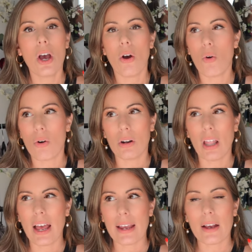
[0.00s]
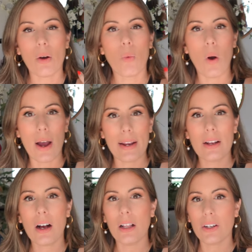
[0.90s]
or like wine
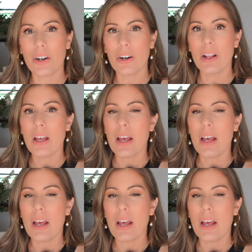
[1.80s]
colored